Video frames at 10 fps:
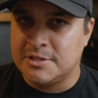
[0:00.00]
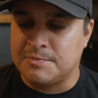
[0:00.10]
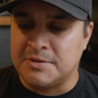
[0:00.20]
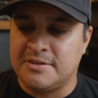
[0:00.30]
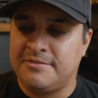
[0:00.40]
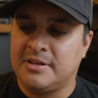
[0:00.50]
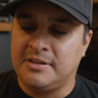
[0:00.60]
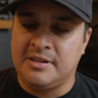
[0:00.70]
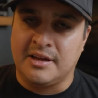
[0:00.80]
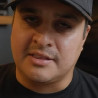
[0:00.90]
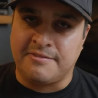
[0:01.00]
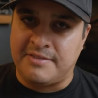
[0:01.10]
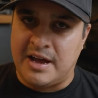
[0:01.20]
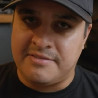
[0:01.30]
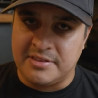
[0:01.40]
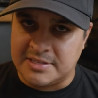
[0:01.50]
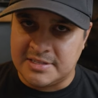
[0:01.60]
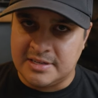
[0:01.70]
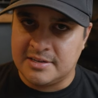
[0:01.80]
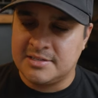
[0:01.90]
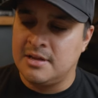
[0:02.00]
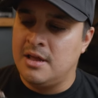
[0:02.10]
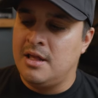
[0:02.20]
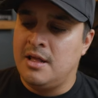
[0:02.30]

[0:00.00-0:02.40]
specifically like the 5 or the 6,